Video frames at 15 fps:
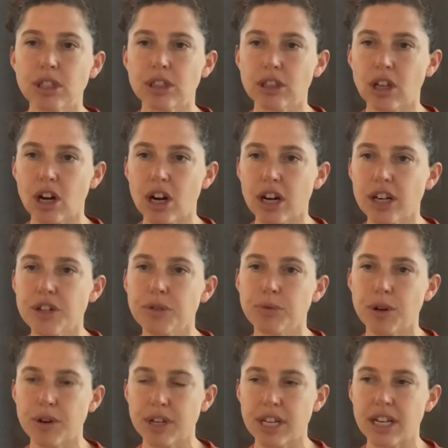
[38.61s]
large
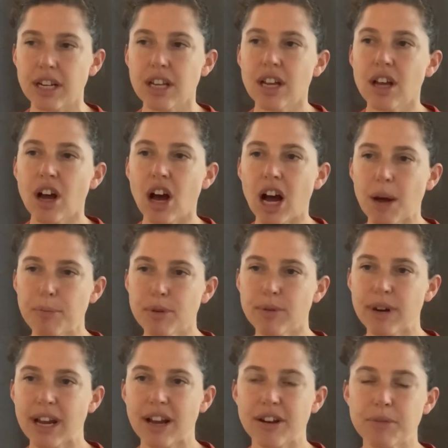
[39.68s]
rodent hop
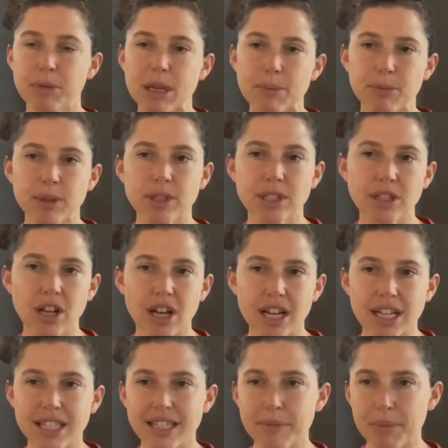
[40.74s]
around people's
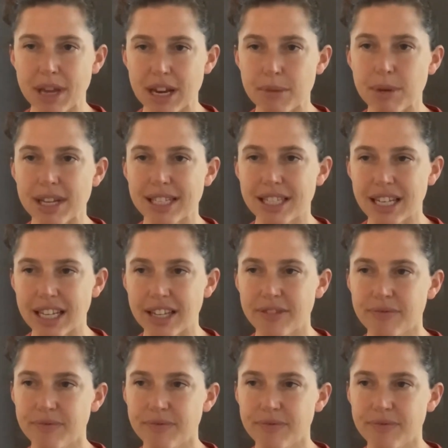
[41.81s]
lawns in Panama City.